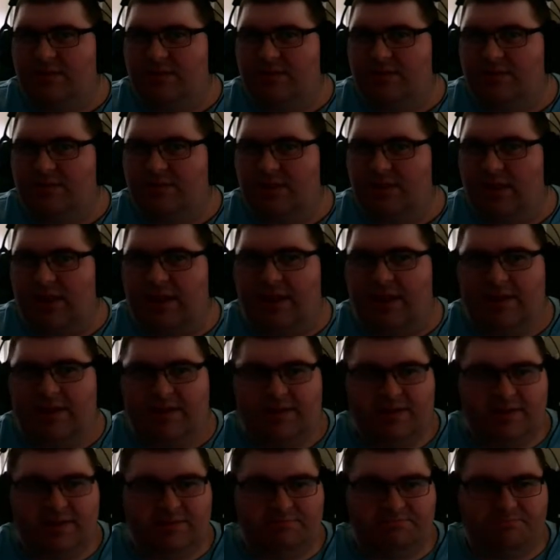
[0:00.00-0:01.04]

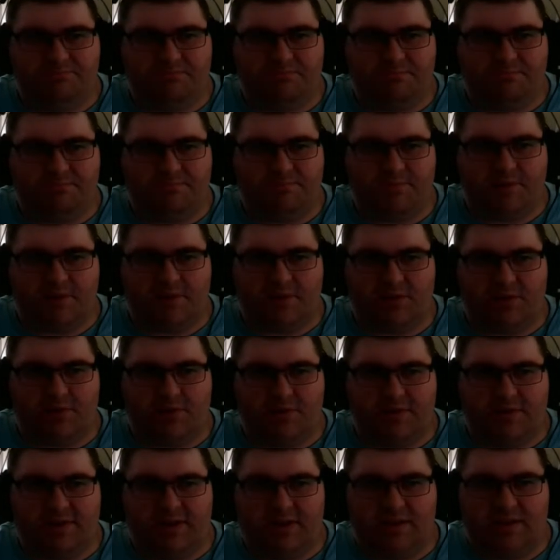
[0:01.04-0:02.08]
July
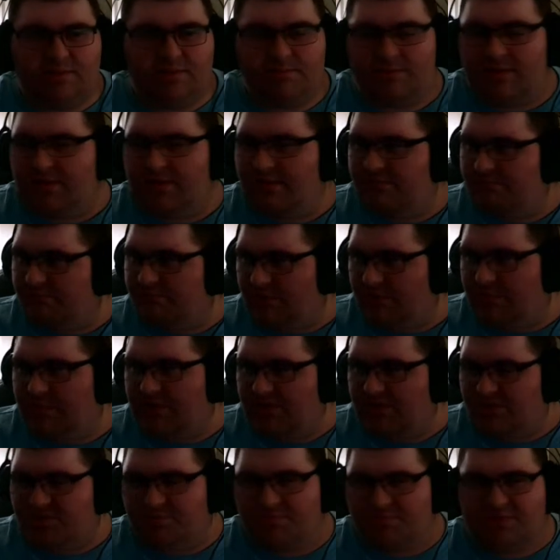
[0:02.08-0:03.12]
13th, when
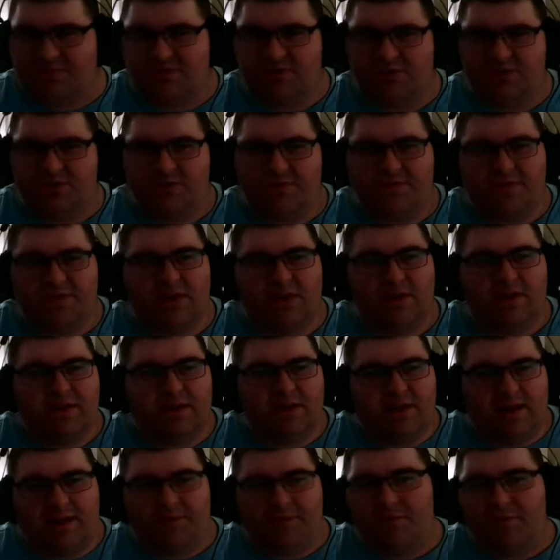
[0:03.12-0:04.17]
Maelstrom was nerfed.
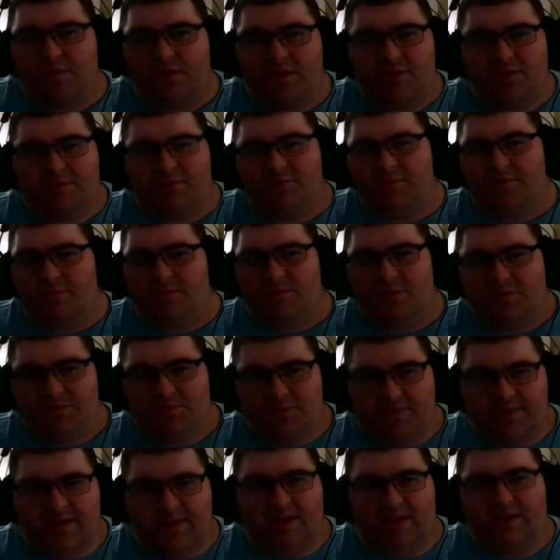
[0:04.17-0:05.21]
Everything from
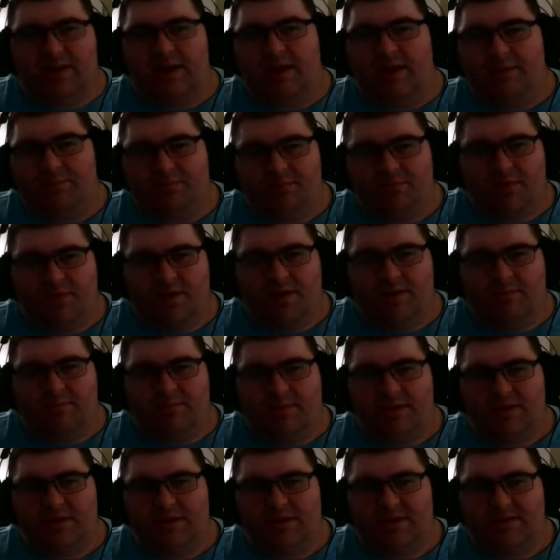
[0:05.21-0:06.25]
between that time frame
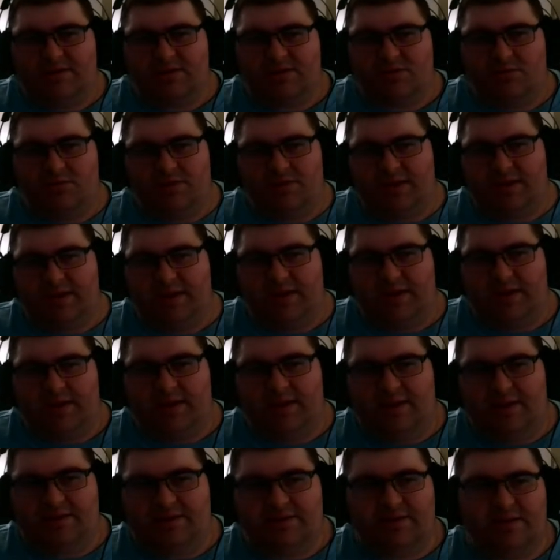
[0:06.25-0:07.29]
is going to get
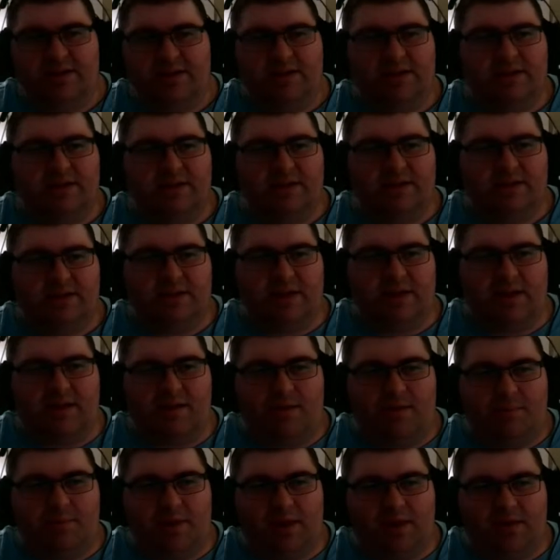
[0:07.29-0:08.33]
hit. Now
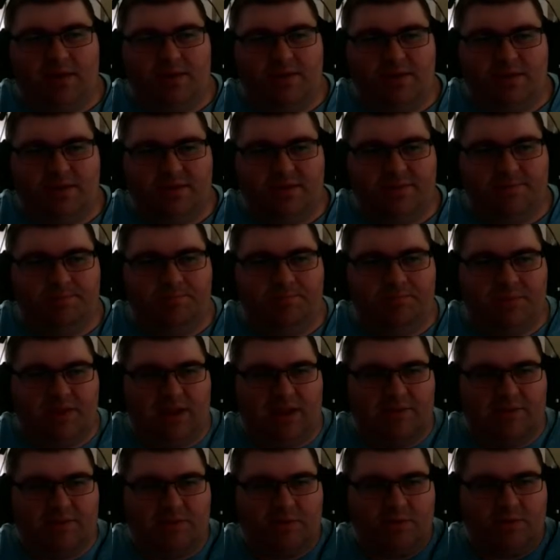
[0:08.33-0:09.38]
I'm not gonna
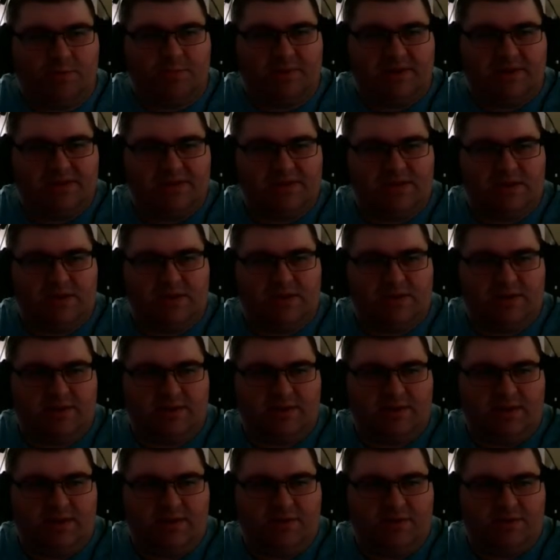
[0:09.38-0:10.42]
have it go based on
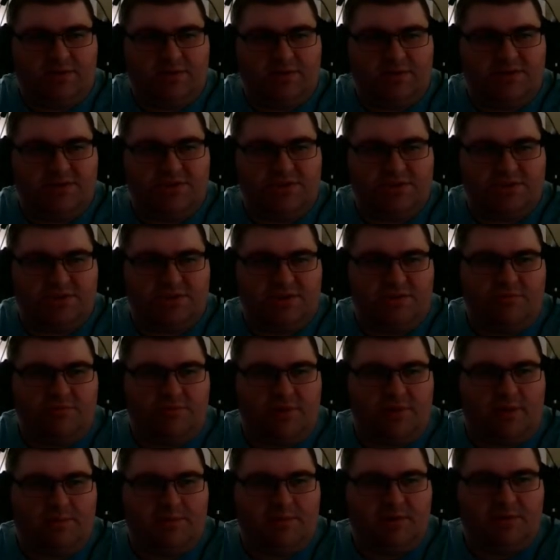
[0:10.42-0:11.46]
character. It's just
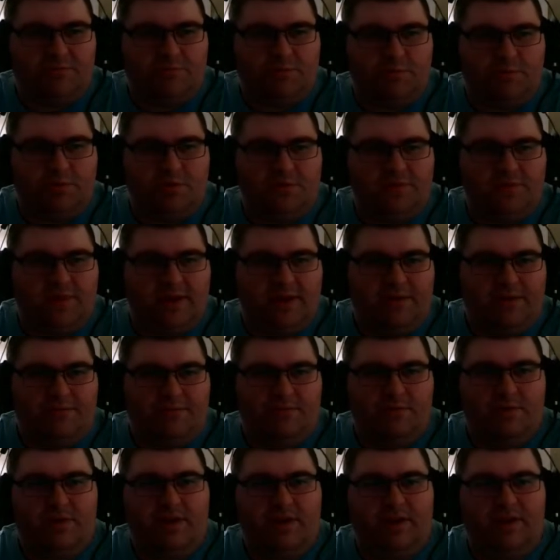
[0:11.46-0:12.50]
I'm gonna remove
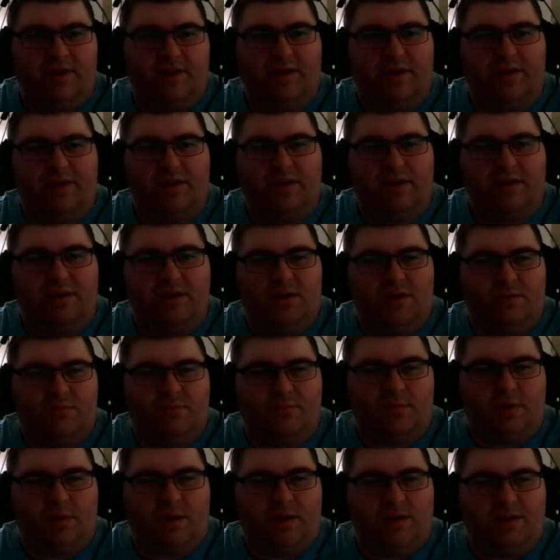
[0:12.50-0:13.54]
every
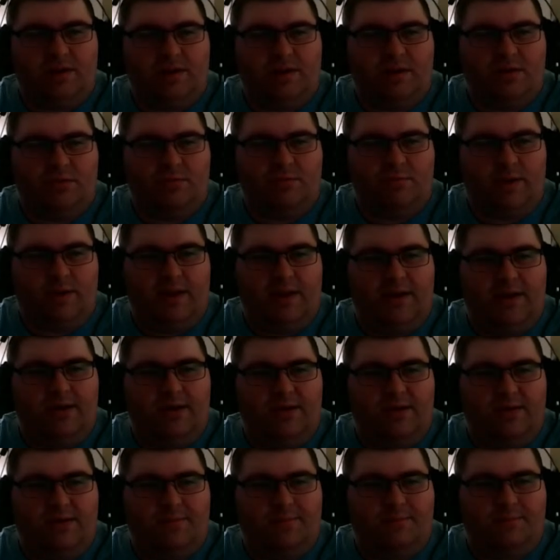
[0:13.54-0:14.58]
run
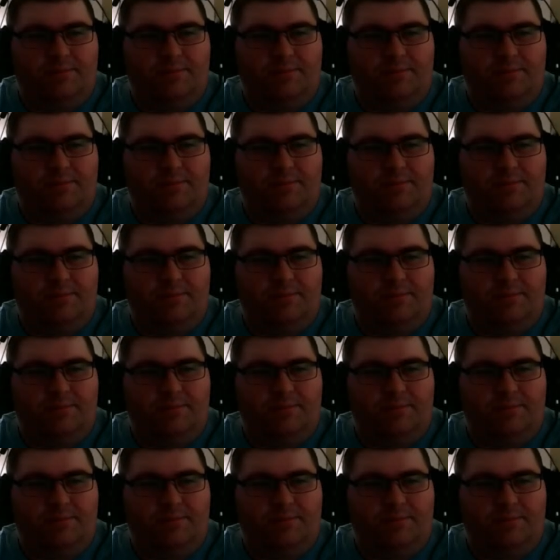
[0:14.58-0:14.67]
where